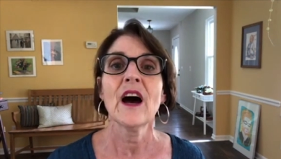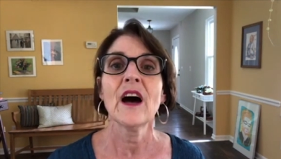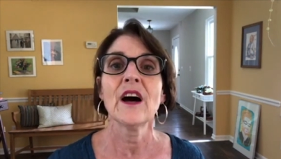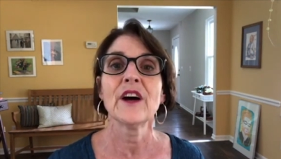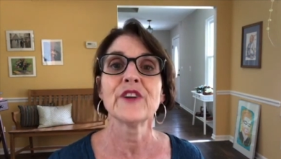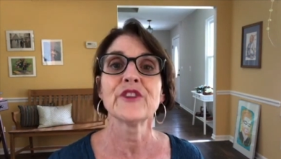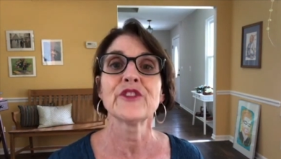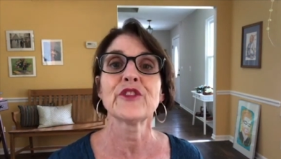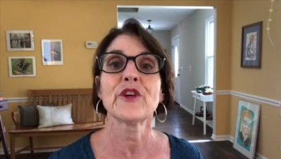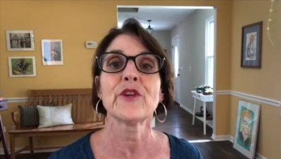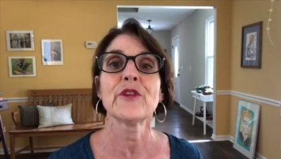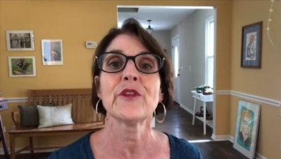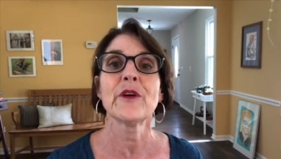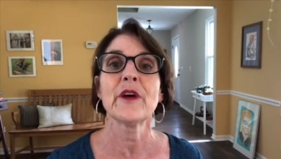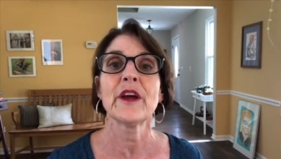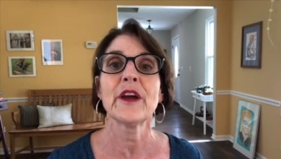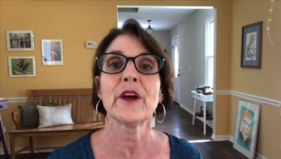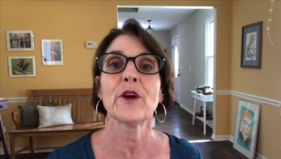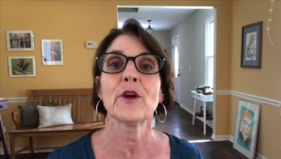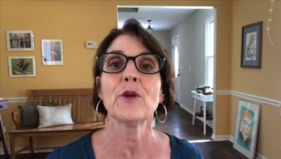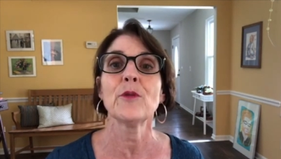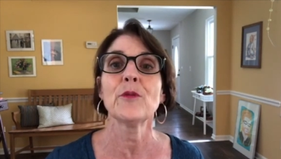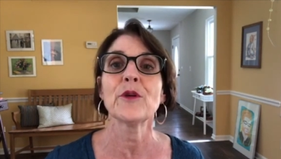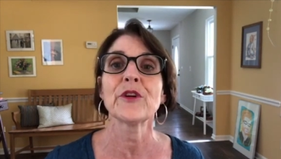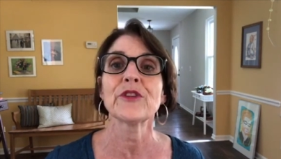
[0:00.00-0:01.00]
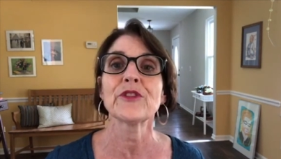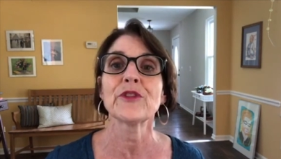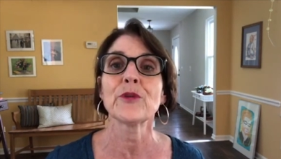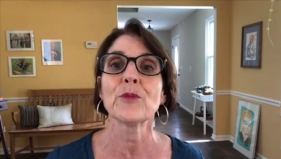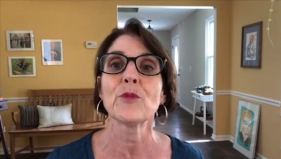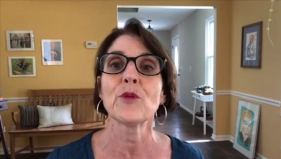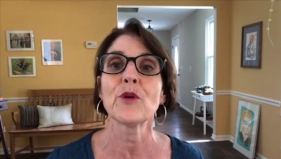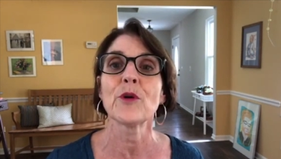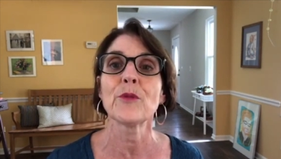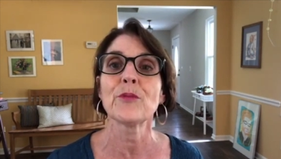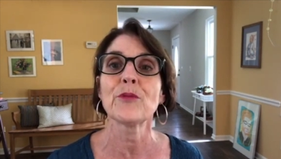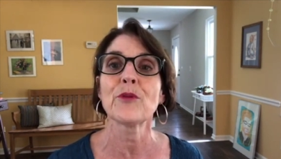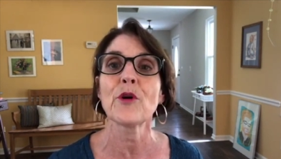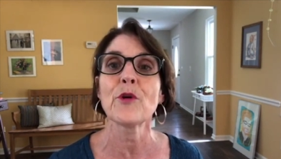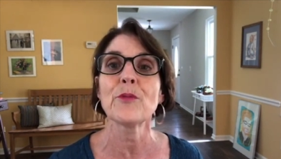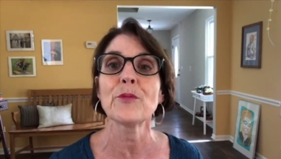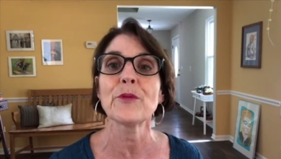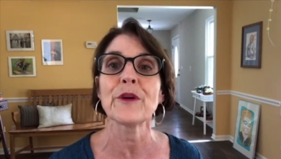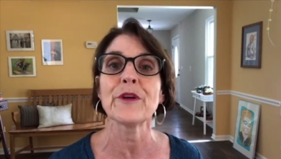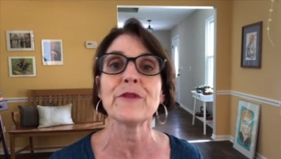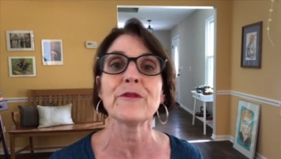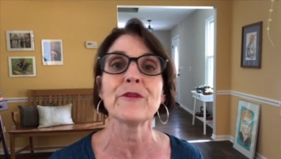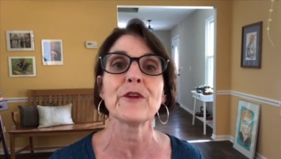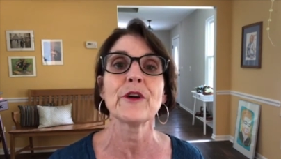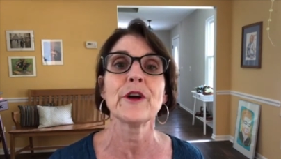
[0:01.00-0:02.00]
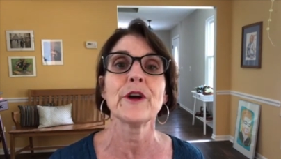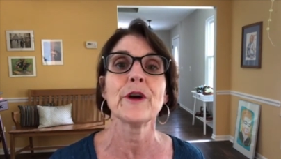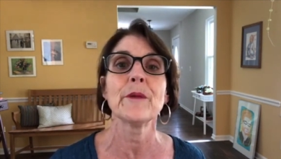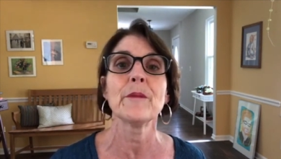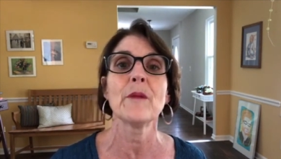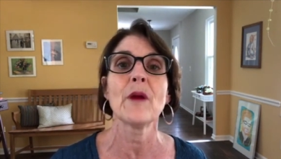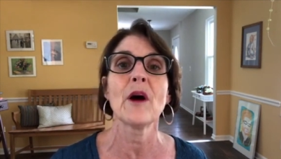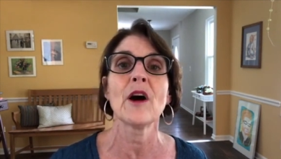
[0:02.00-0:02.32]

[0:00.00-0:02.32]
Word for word: so the arrow books are more appropriate for him.